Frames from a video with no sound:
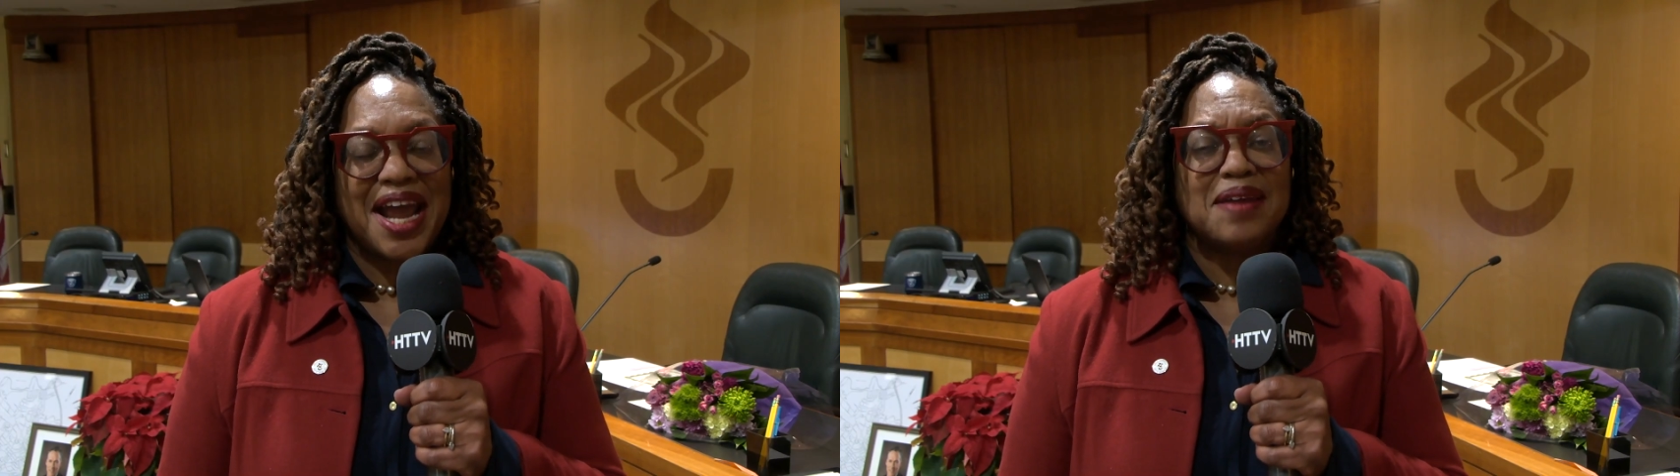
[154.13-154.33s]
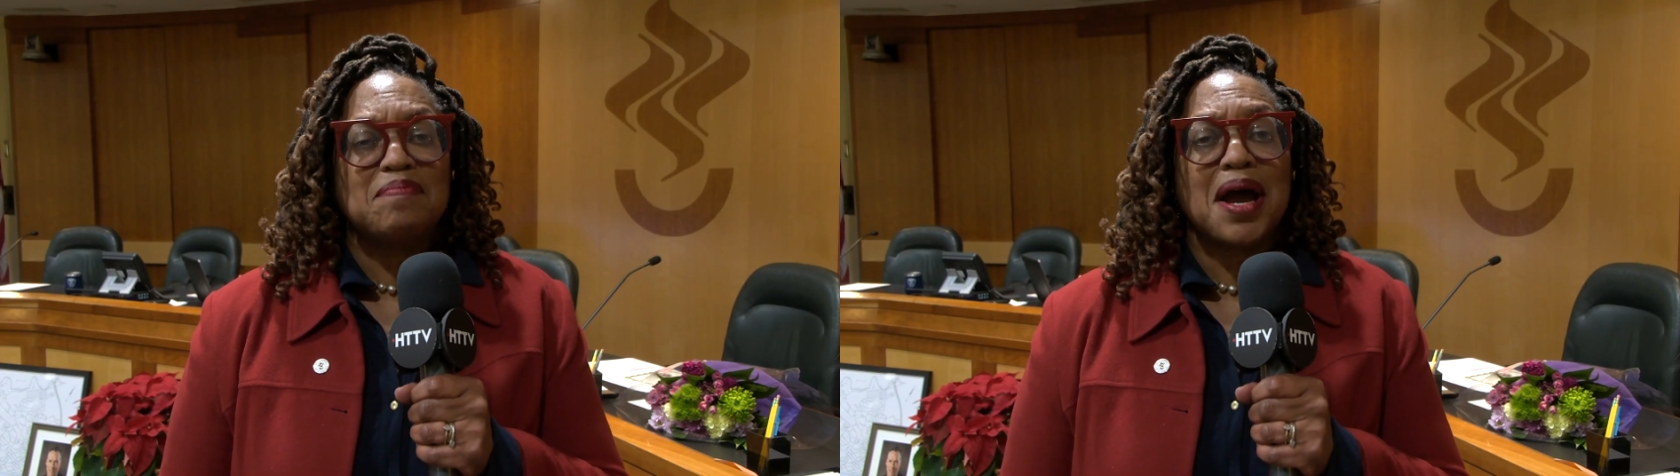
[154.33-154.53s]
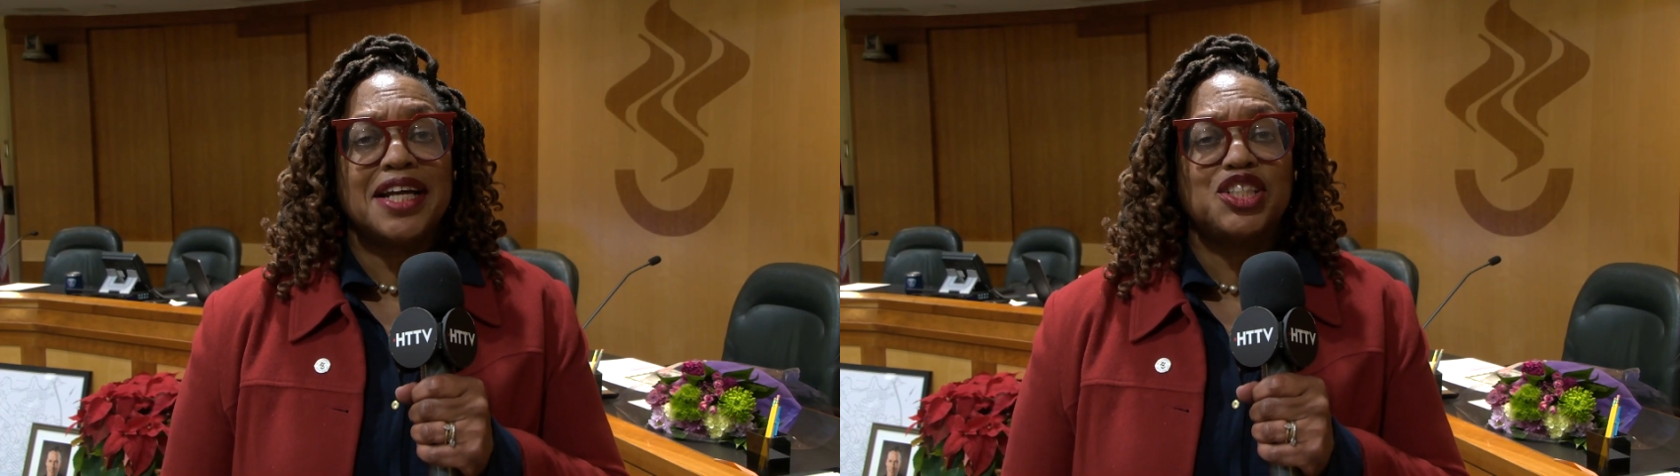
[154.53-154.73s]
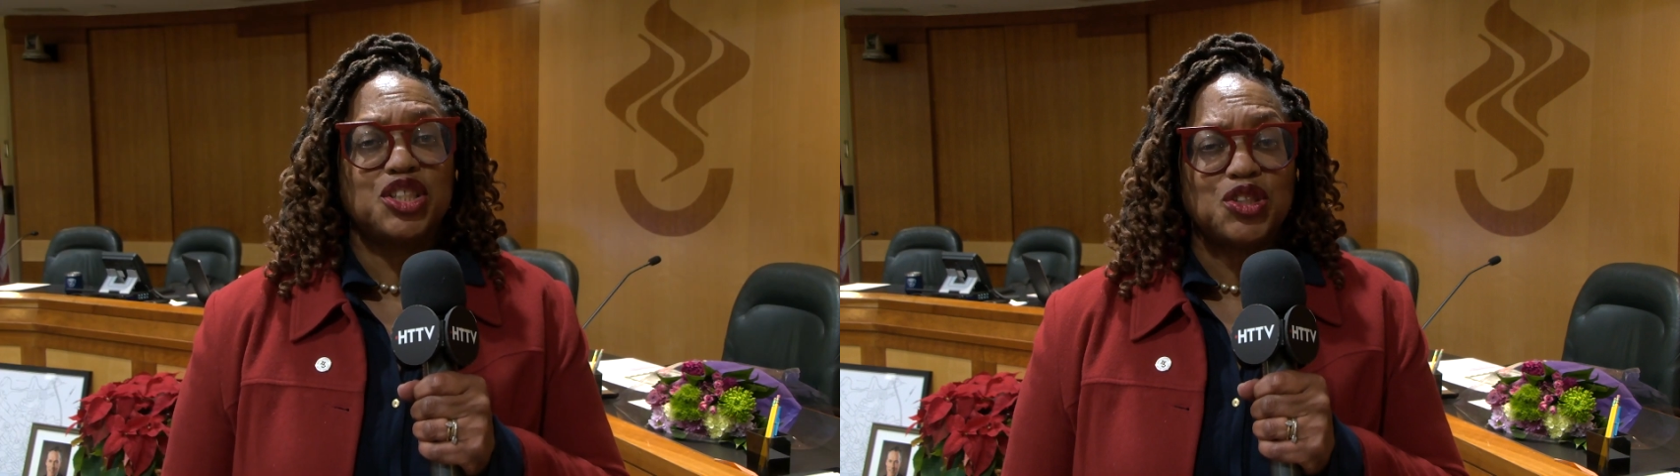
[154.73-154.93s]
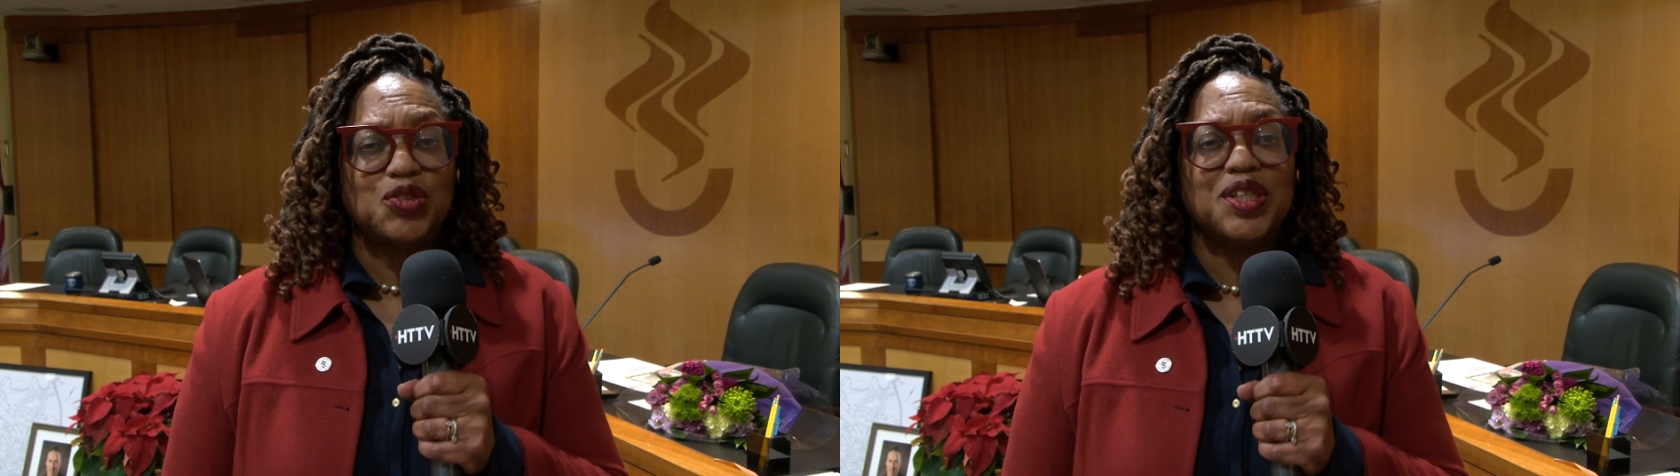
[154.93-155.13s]
And my
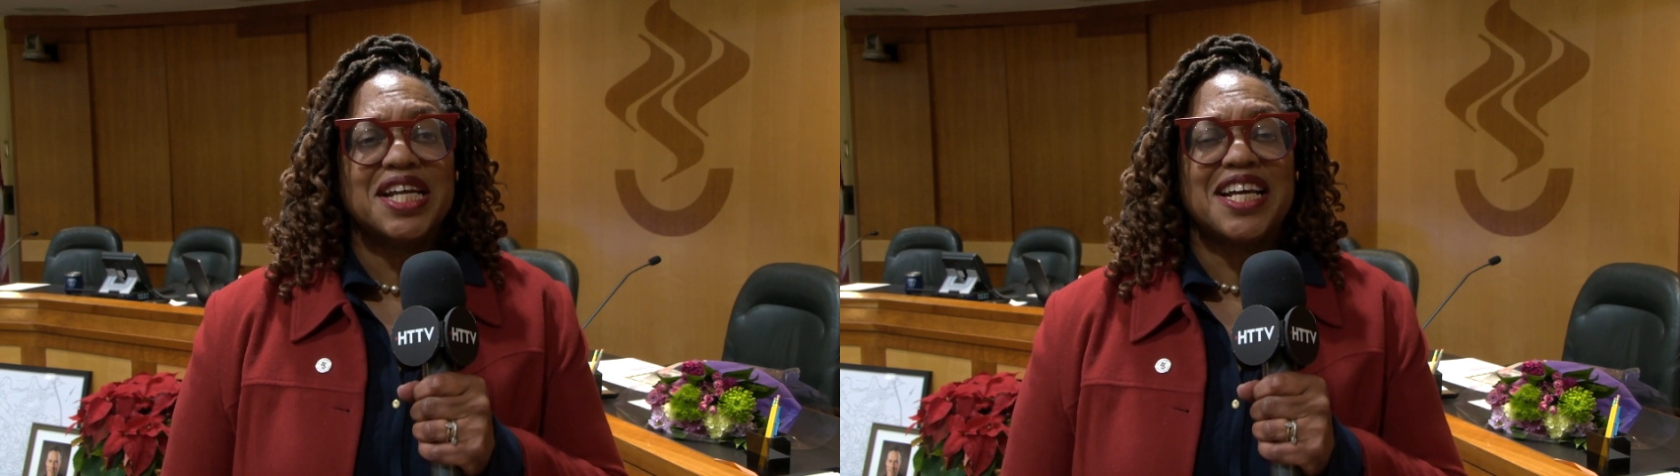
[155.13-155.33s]
children